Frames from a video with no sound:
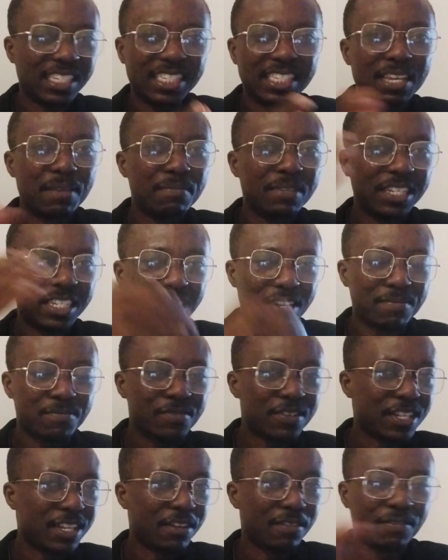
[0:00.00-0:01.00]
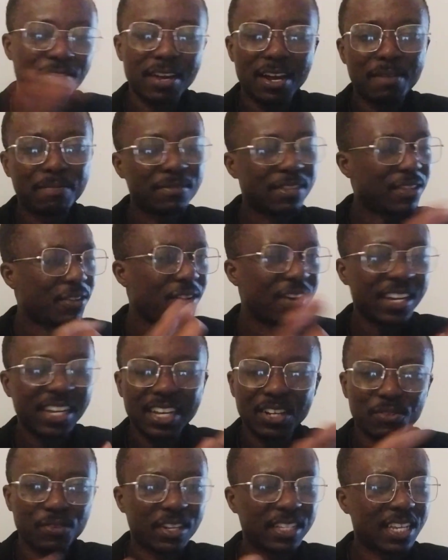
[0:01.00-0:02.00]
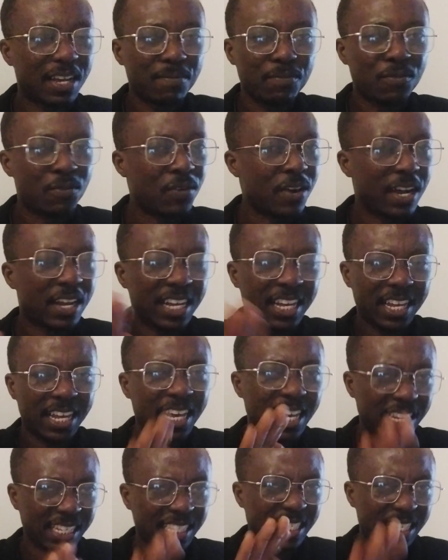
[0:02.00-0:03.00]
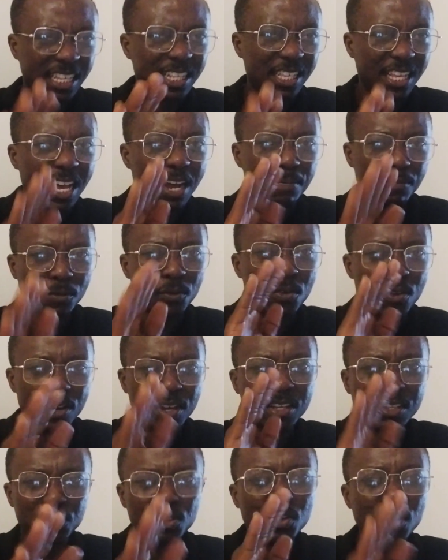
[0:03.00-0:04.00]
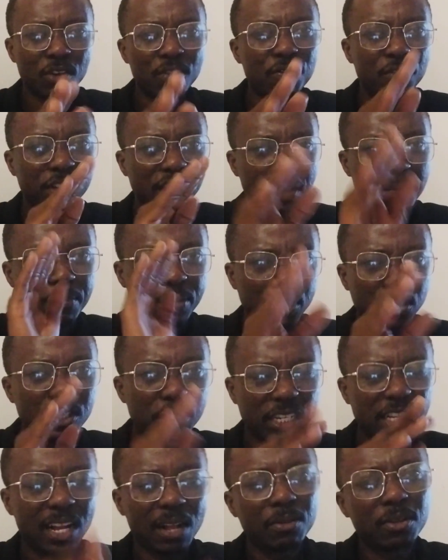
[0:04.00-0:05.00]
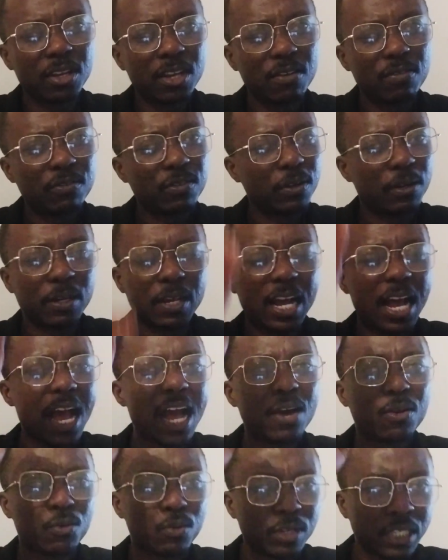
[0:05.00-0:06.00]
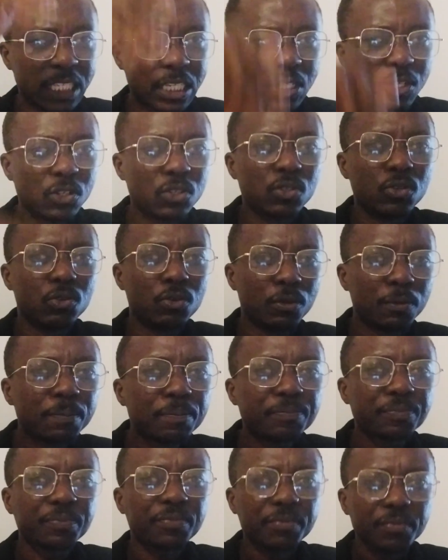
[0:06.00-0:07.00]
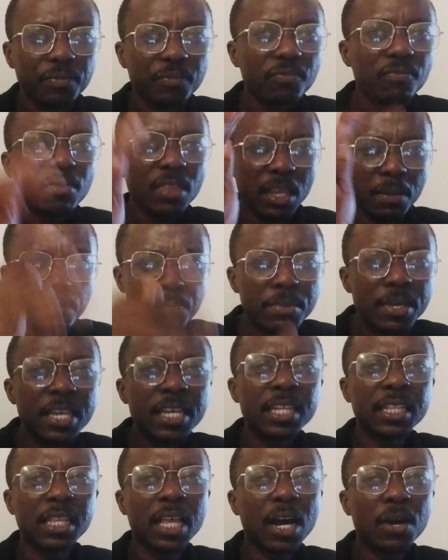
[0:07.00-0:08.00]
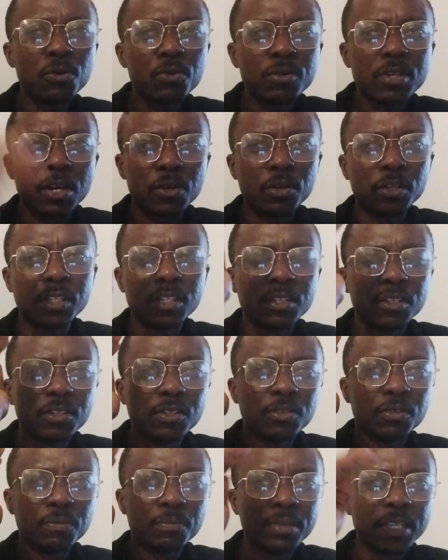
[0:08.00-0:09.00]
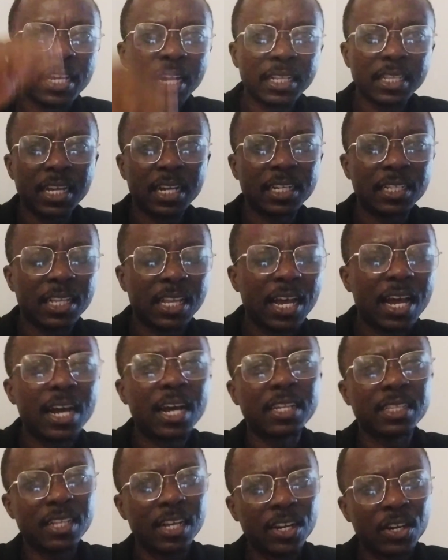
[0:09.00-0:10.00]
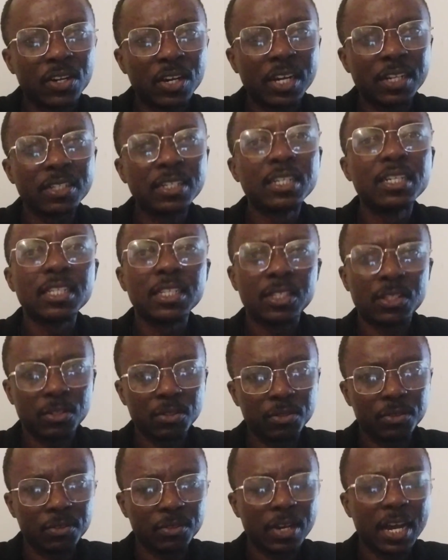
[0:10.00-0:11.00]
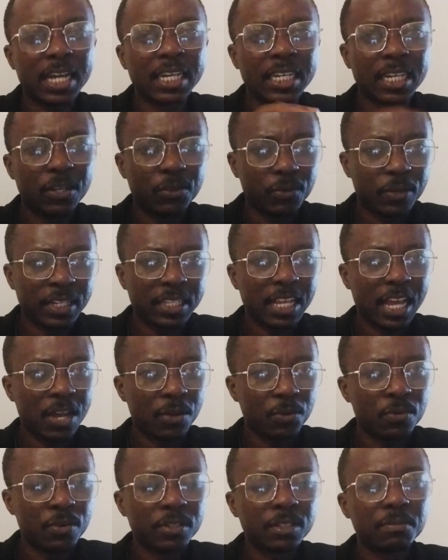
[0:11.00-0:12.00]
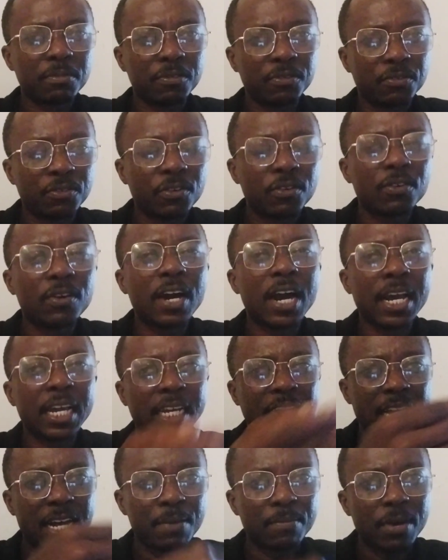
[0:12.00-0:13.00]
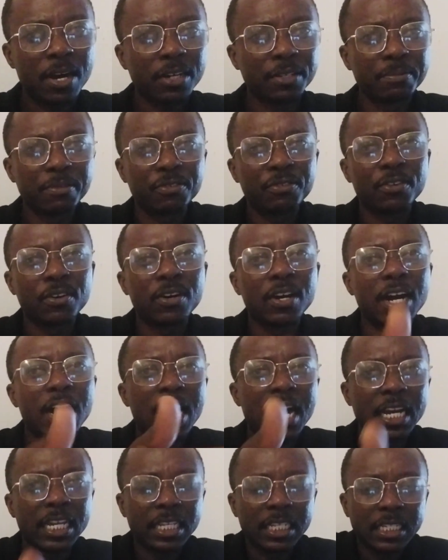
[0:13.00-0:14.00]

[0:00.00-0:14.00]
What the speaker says: If I don't get what I'm getting, I'm going to look for the precious thing I'm looking for. I continue to be in that hood. I continue to be under there underground till I get what I want before I come out, before I